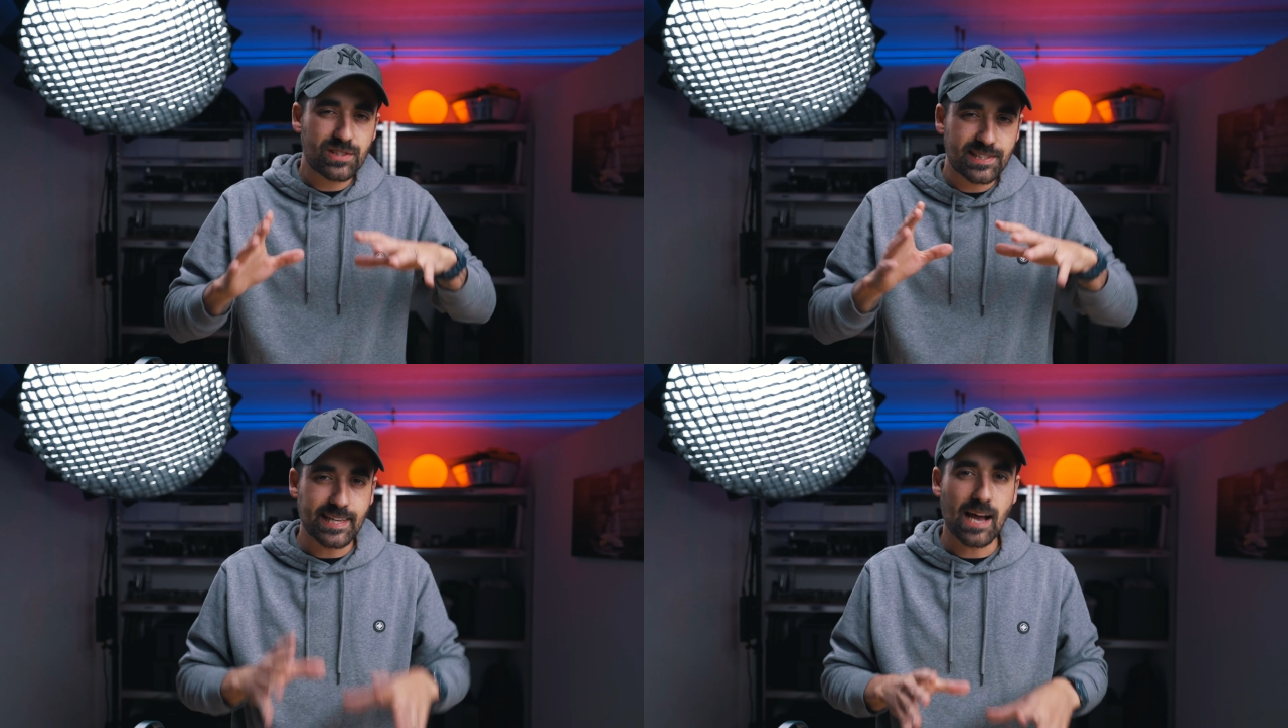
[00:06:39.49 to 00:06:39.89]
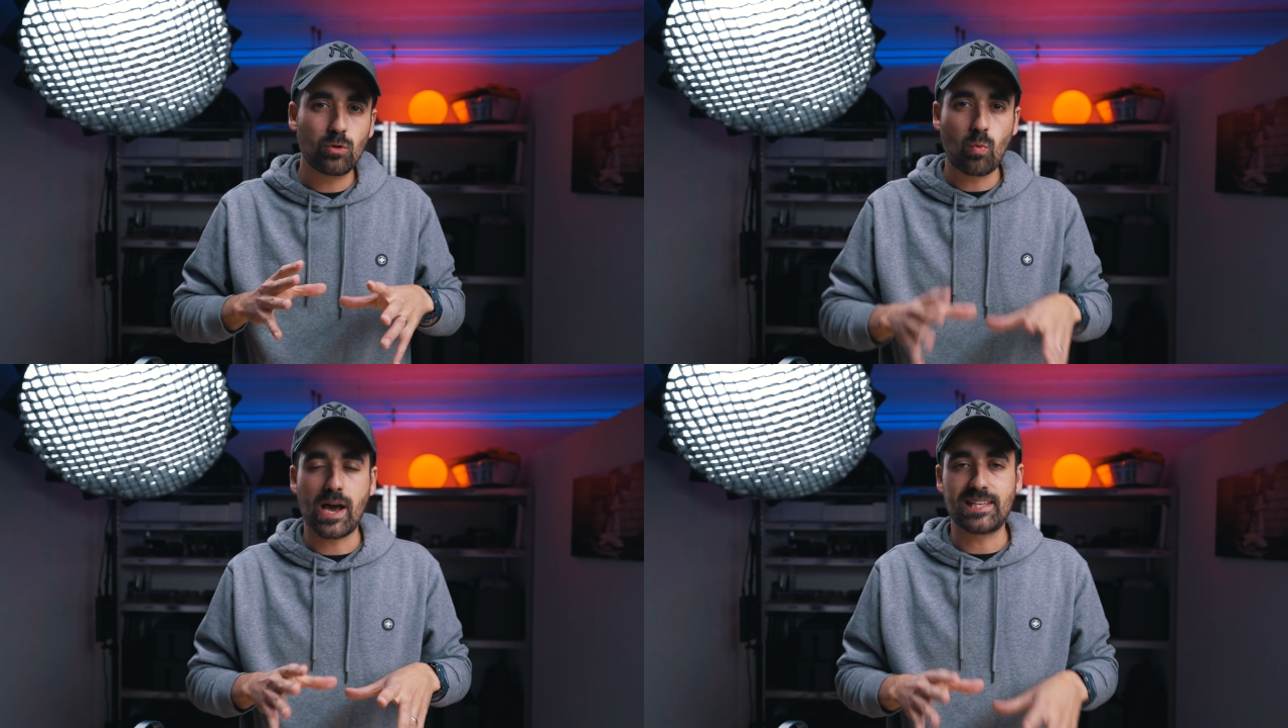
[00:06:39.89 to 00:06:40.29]

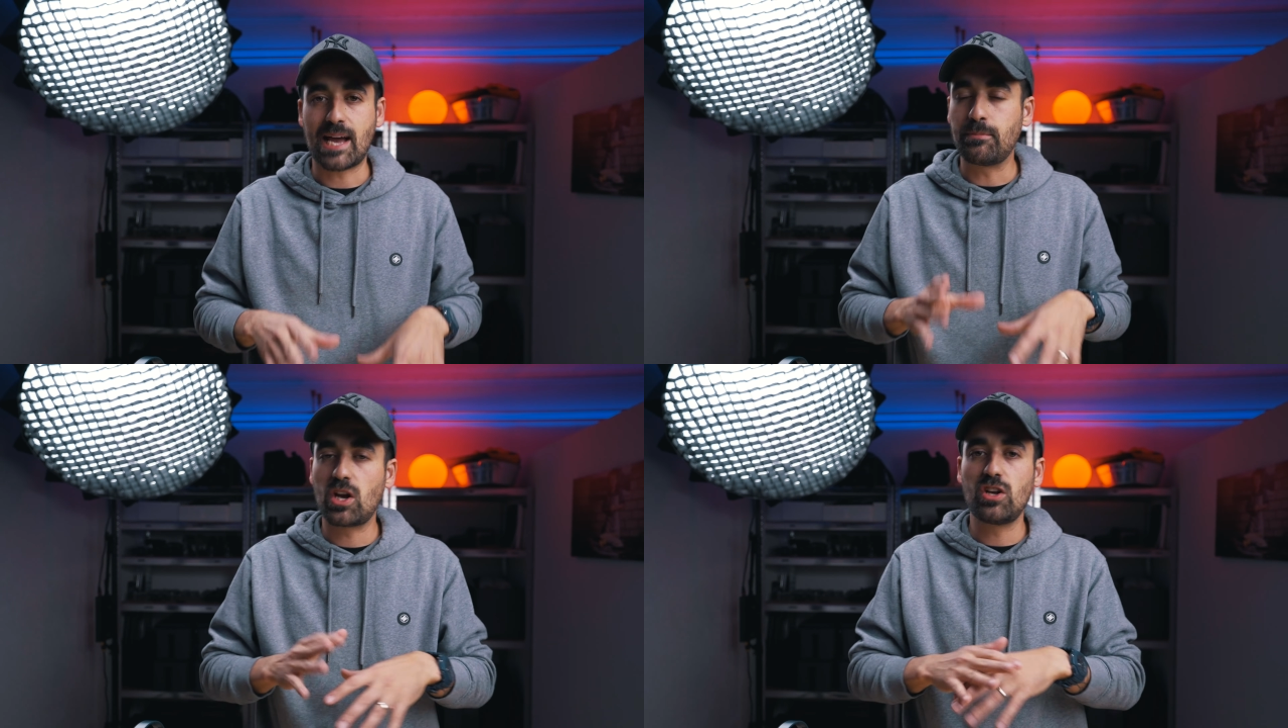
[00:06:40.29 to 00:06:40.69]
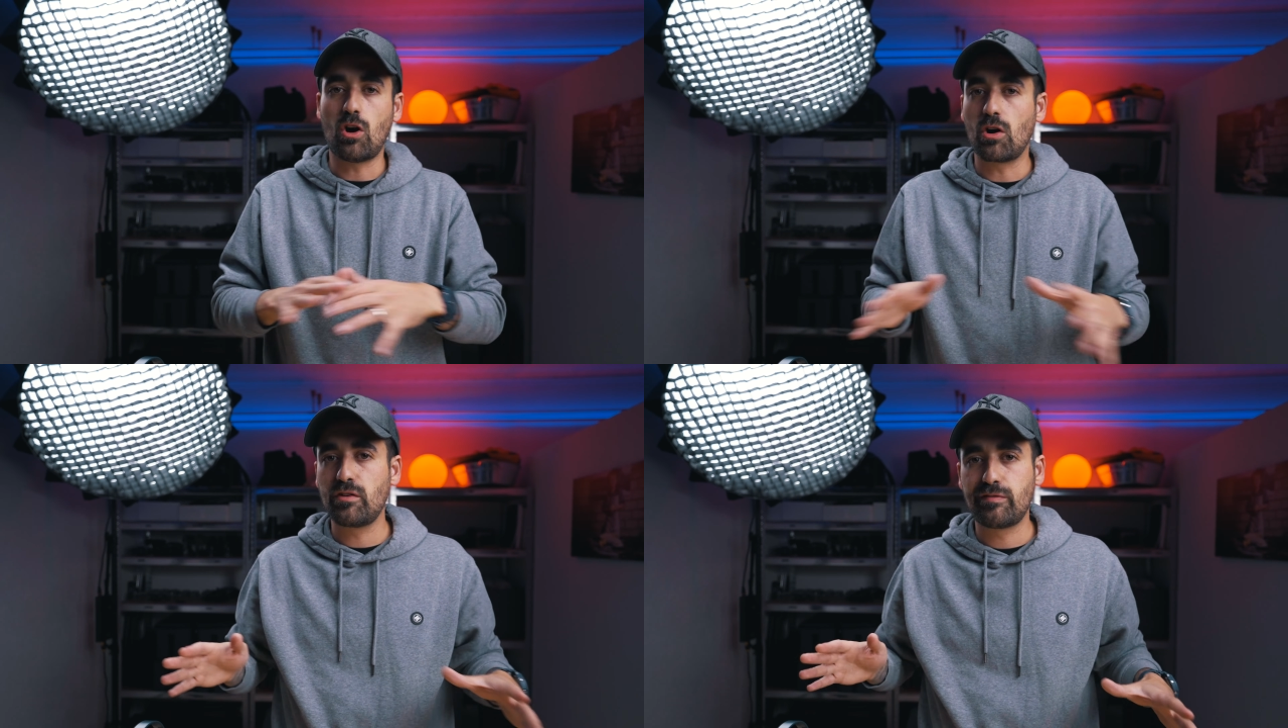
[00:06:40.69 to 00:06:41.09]
sound-wise, I'm not an
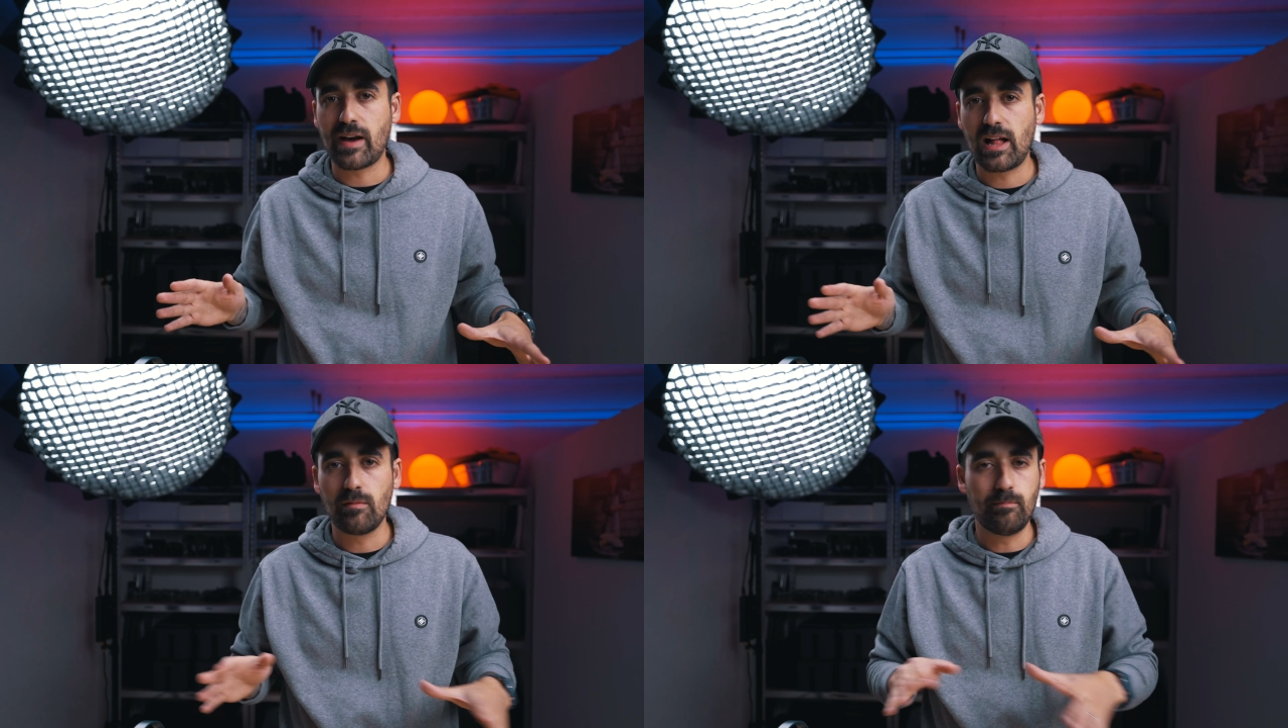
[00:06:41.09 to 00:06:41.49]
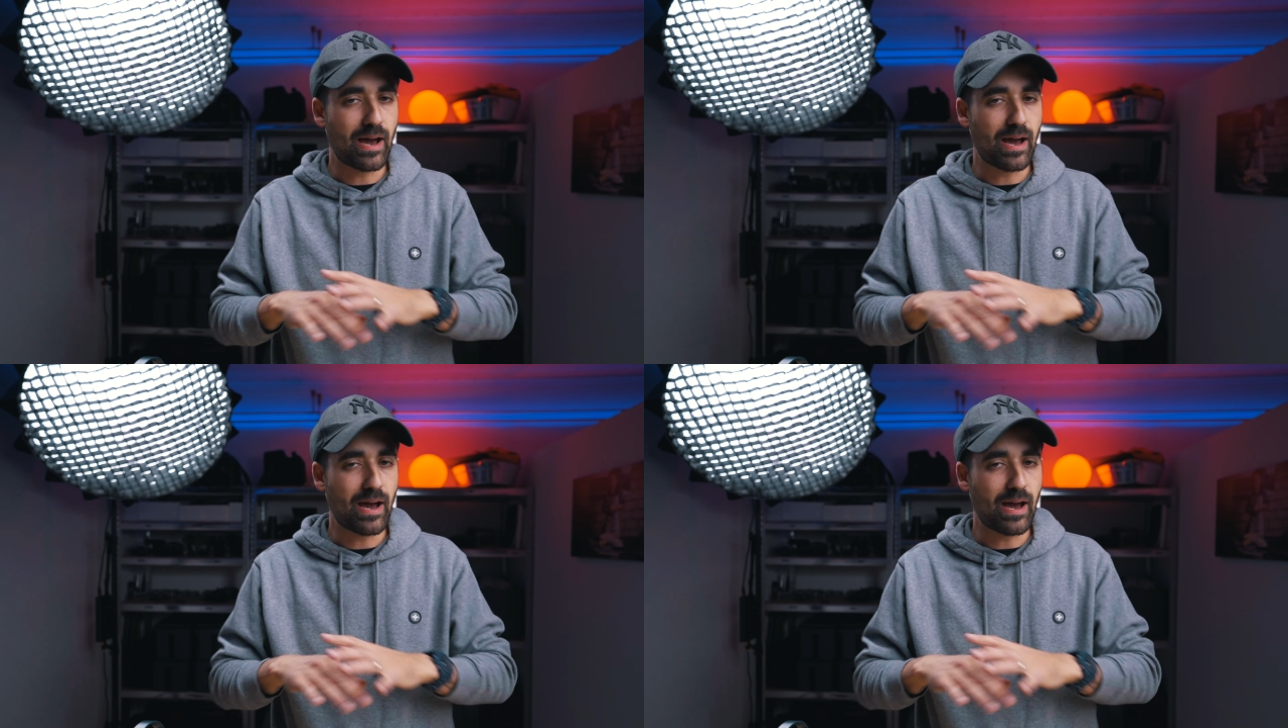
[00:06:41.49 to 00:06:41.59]
audiophile